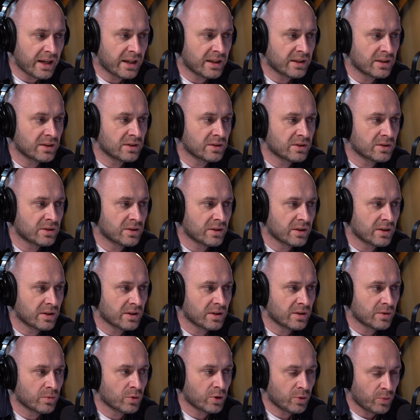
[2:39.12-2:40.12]
and
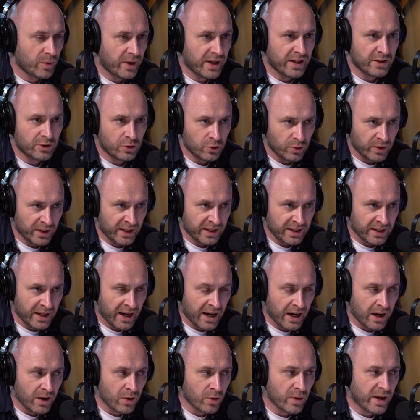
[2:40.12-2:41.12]
what we are doing
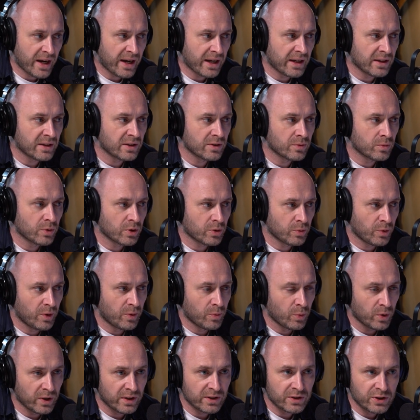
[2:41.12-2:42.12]
now and what
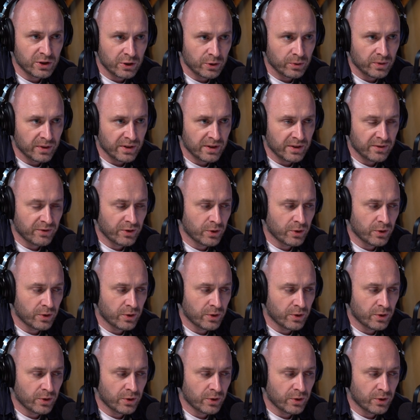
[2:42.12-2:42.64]
we will do in the